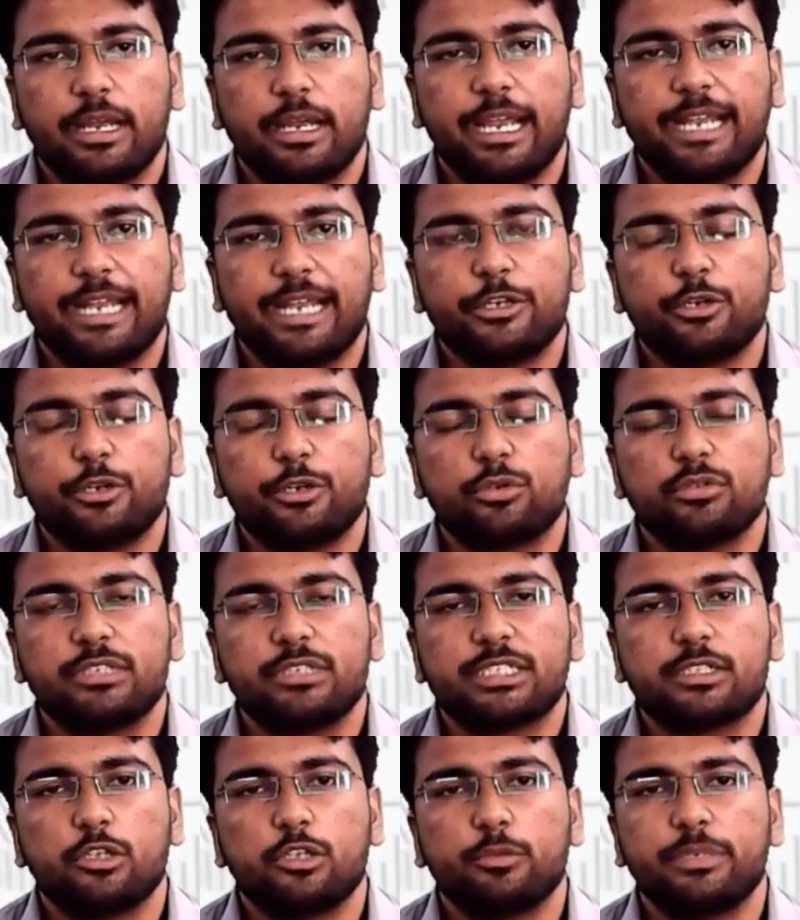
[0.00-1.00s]
and due to
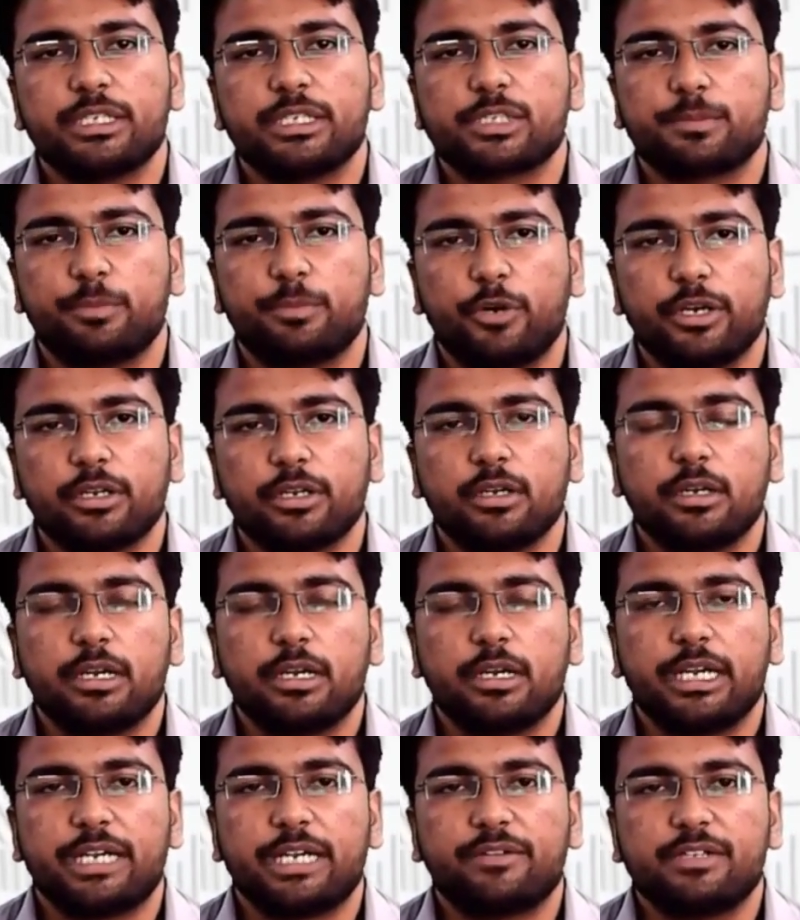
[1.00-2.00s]
this luminous spot,
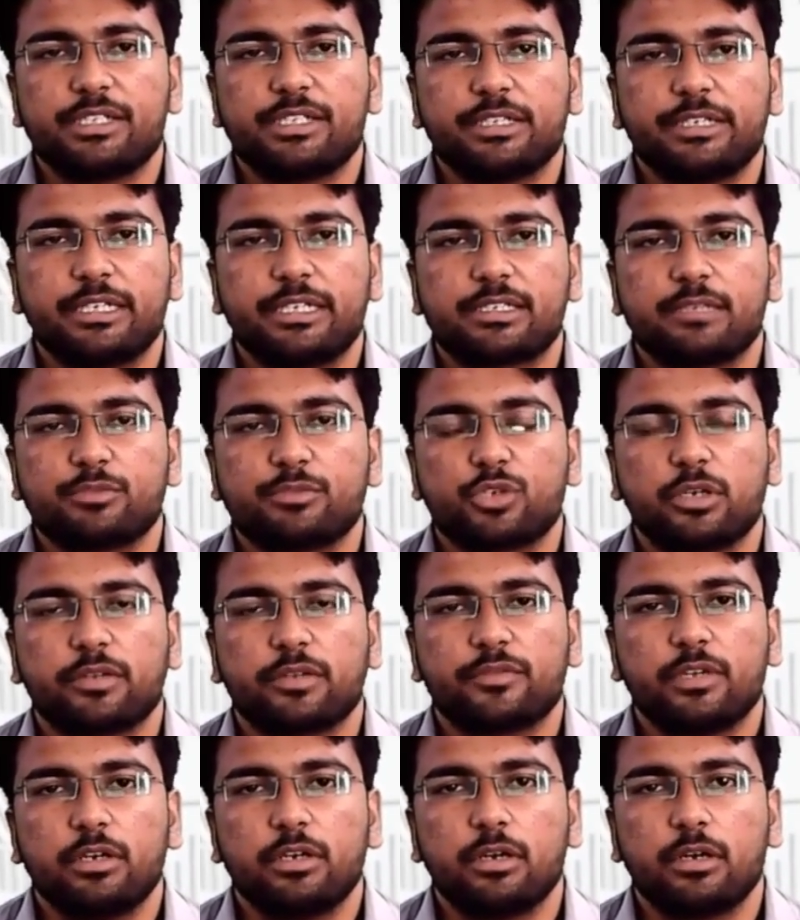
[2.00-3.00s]
it will generate some sort
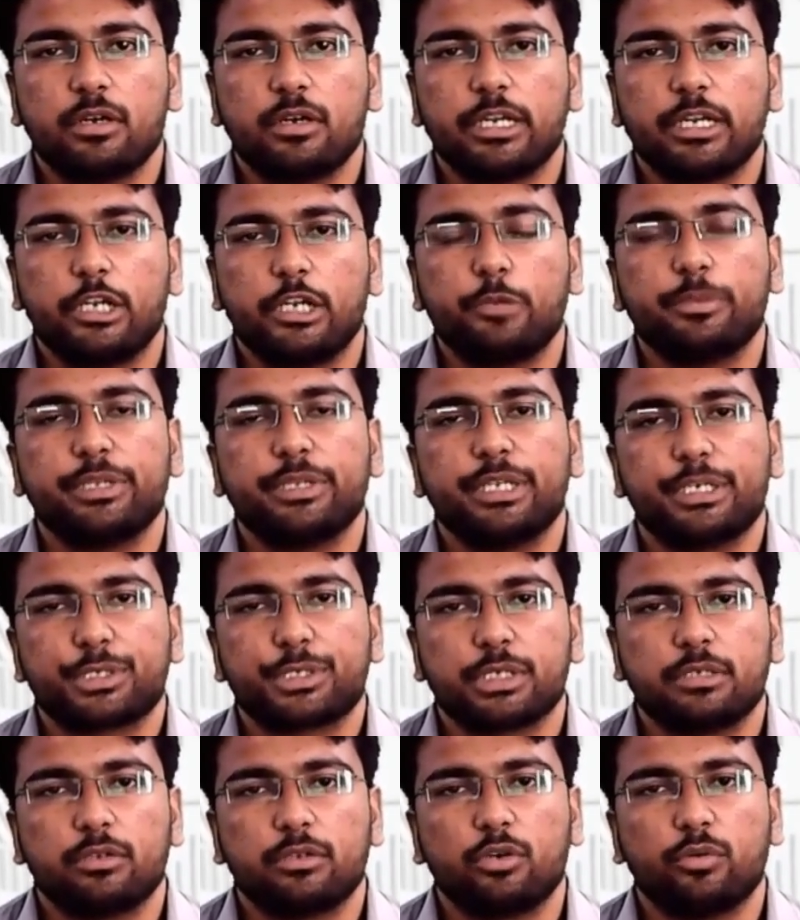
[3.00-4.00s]
of the
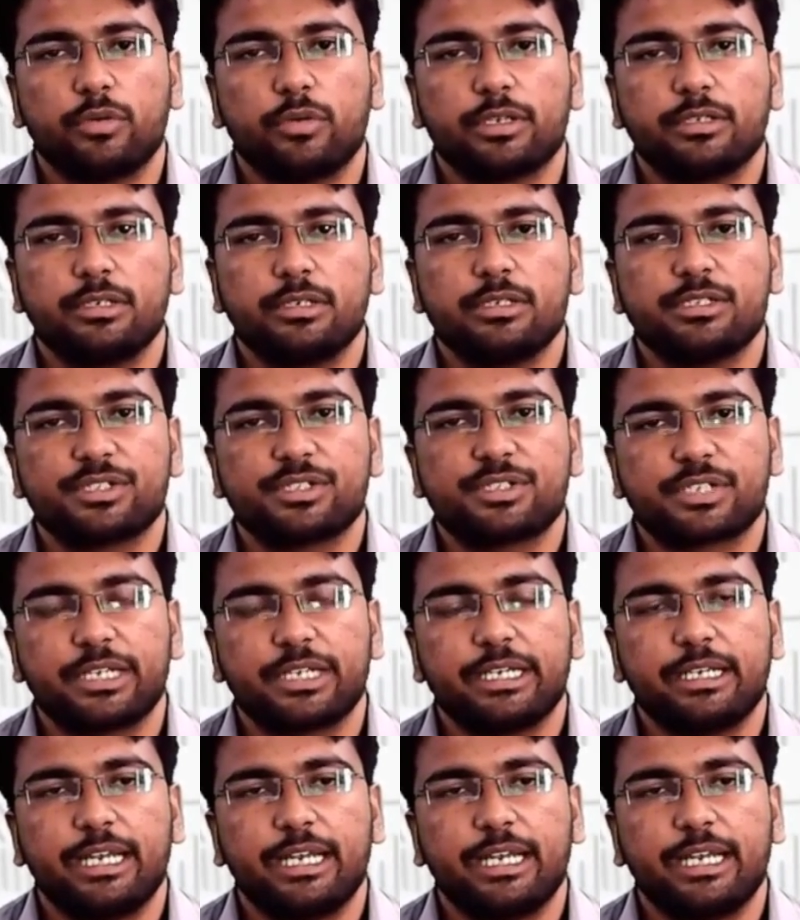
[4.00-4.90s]
illumination over the screen.